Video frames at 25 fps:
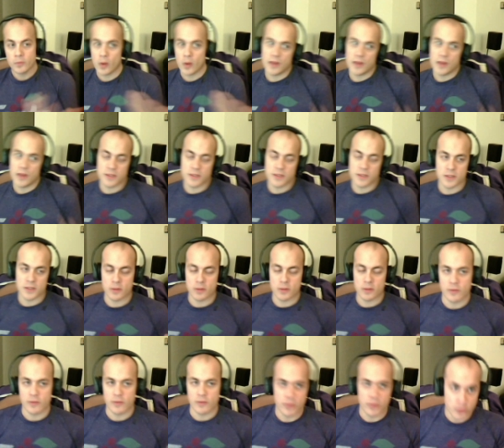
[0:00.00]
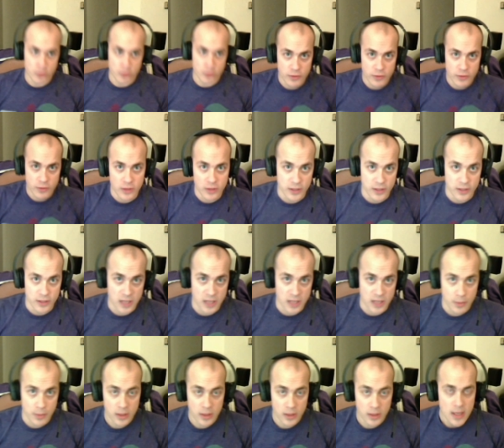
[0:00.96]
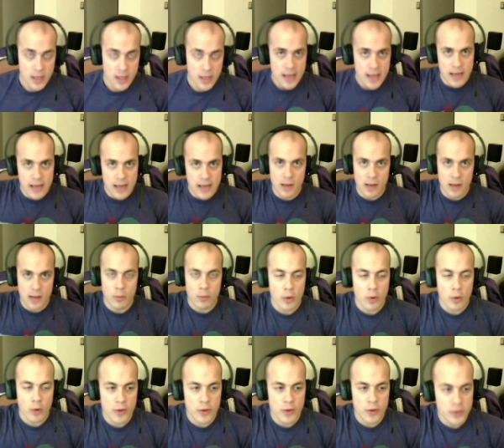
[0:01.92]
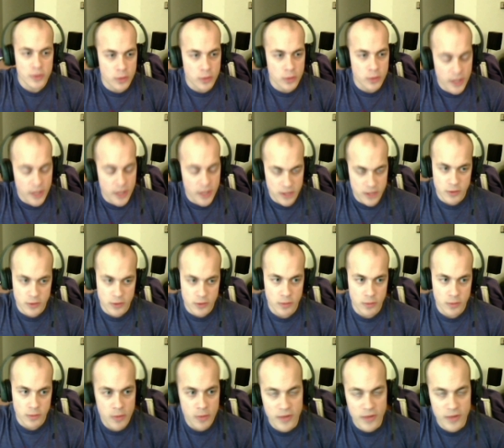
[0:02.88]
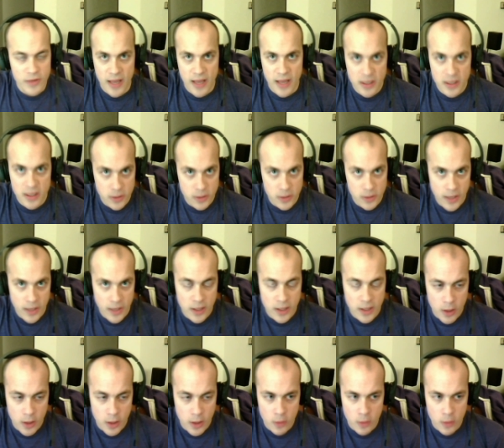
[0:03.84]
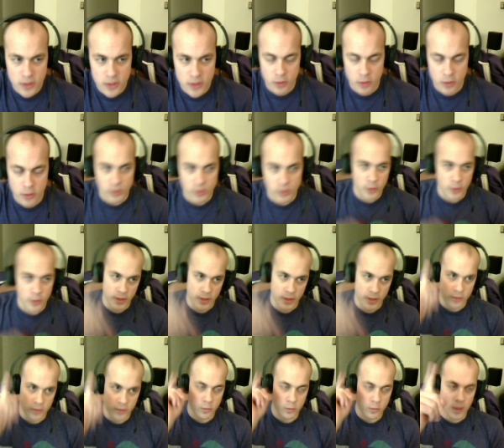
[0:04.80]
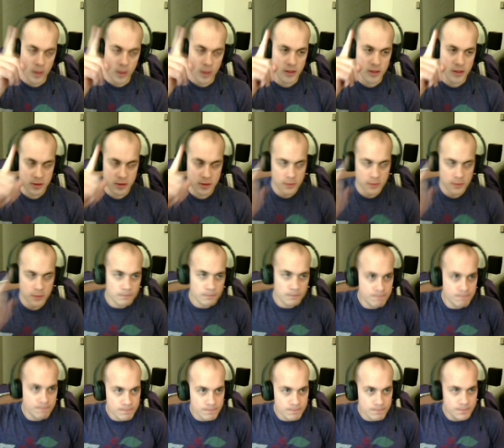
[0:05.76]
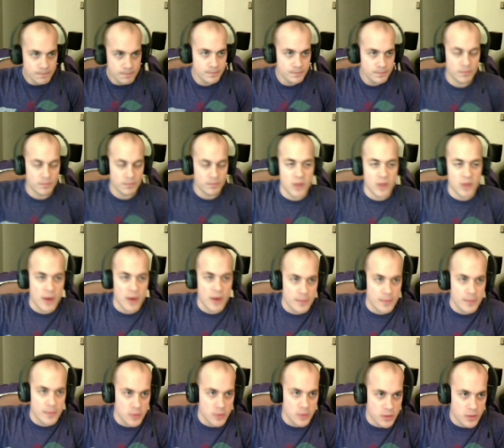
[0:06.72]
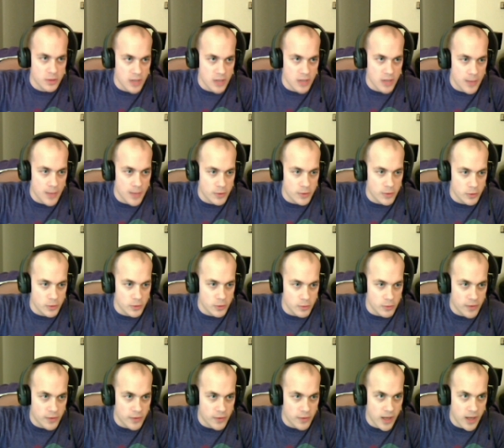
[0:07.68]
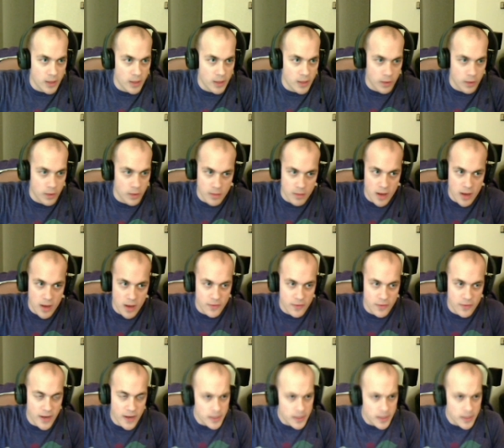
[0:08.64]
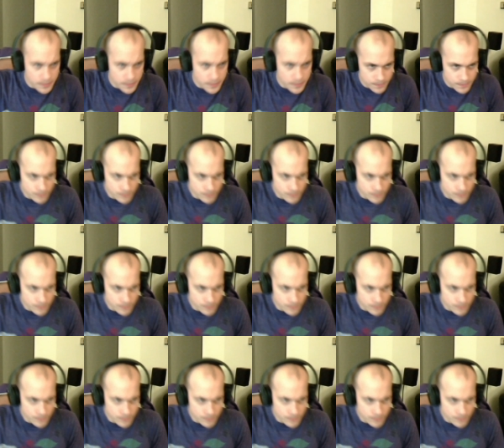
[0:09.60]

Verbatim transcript: while this is sort of a trivial example, um, we're going to look into removing that. So that code is only written once. All right, so it's going to hop into a new file that we're going to modify.